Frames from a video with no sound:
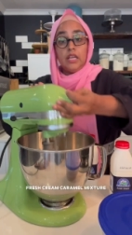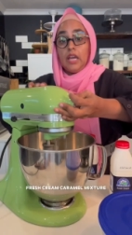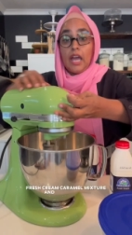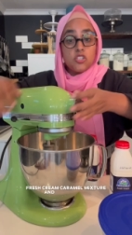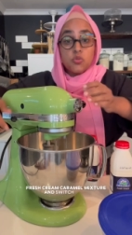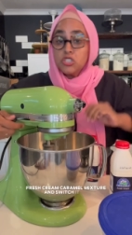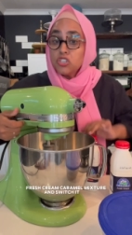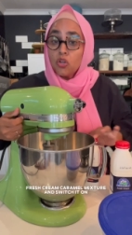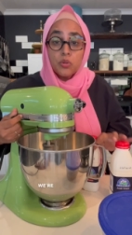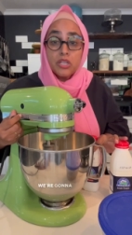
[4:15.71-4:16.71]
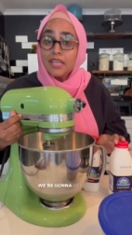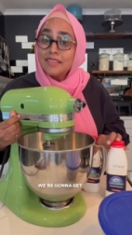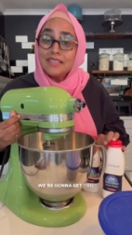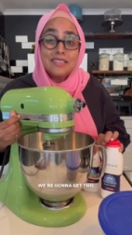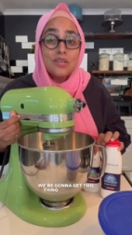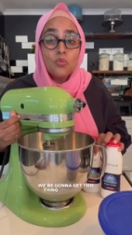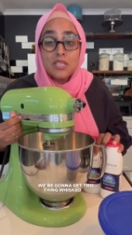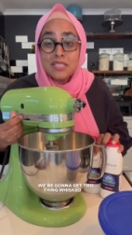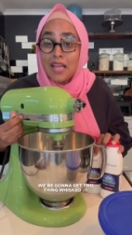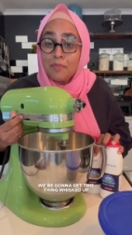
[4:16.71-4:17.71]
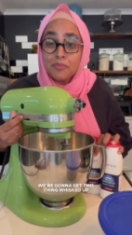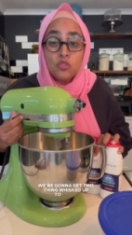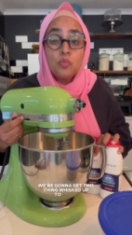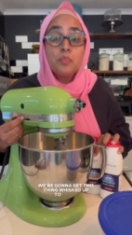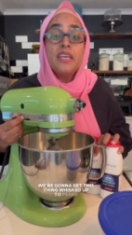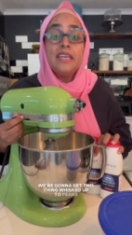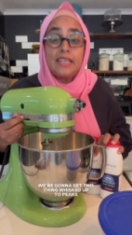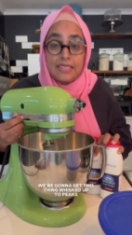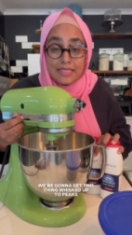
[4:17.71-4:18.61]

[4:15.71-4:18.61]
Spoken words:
And switch it on. We're gonna get this thing whisked up to peaks.